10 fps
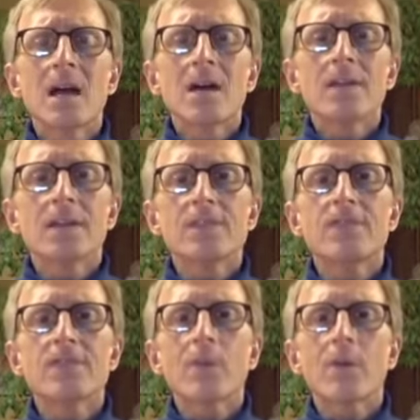These
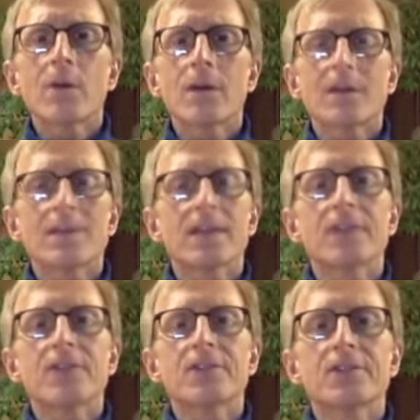four
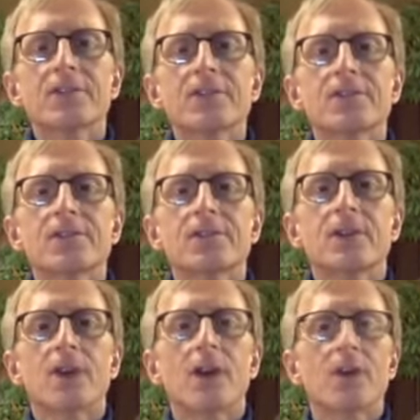essentials
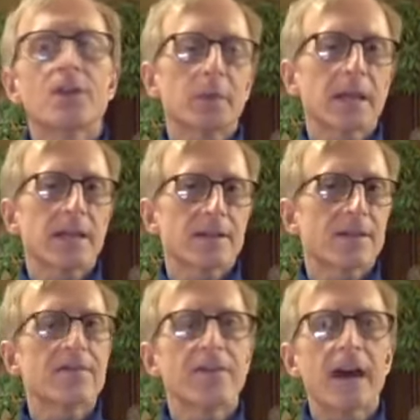also relate to
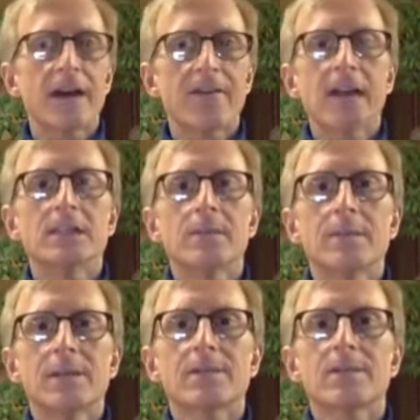the five
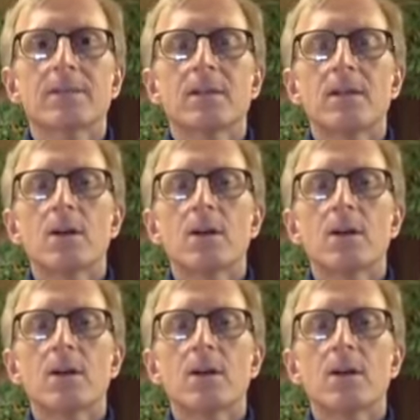elements.